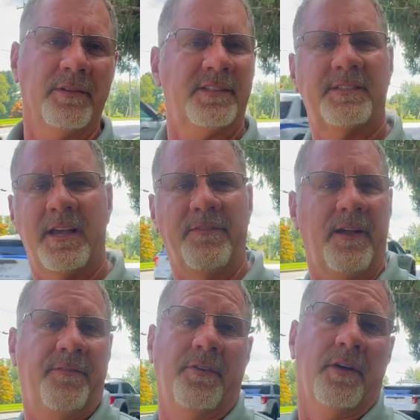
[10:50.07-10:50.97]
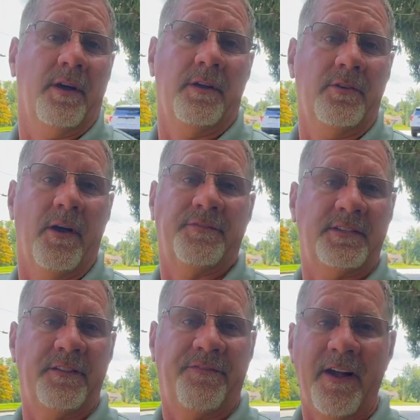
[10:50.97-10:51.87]
Let's say if you're a
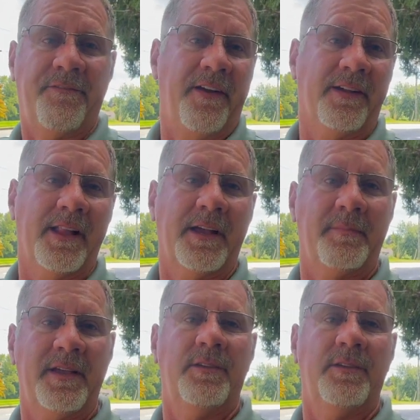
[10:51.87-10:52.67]
UFC fight fan like me,